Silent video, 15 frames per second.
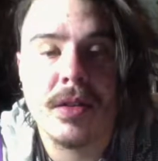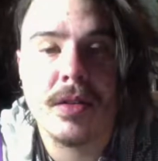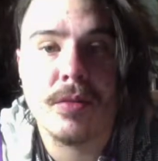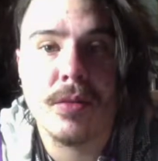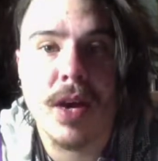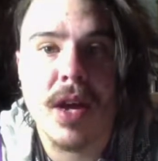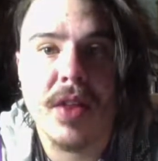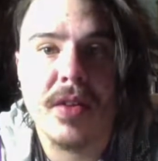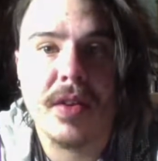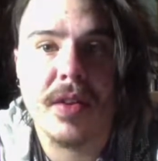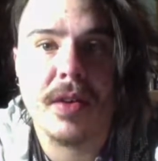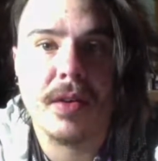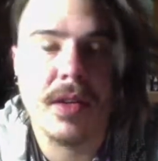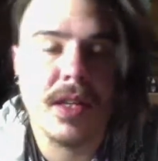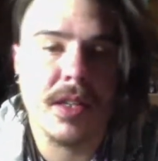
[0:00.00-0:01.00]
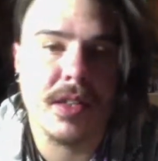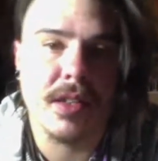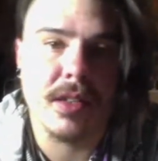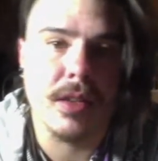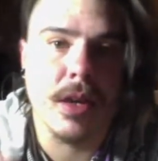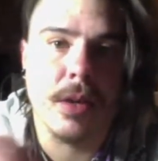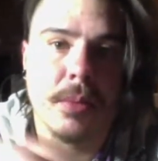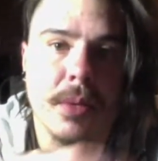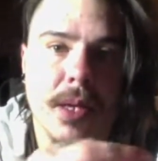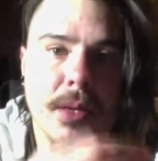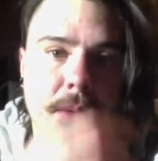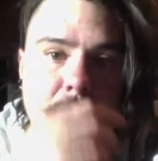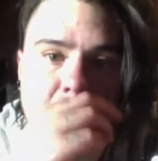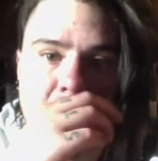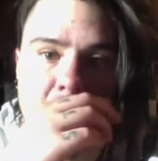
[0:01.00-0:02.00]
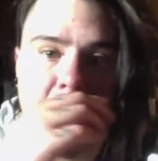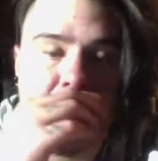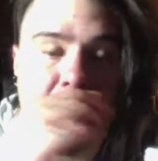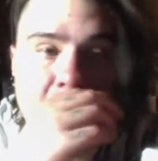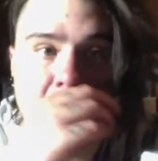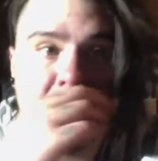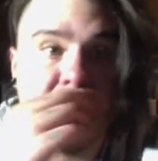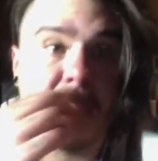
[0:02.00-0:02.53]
rather than it just opening when you turn it. But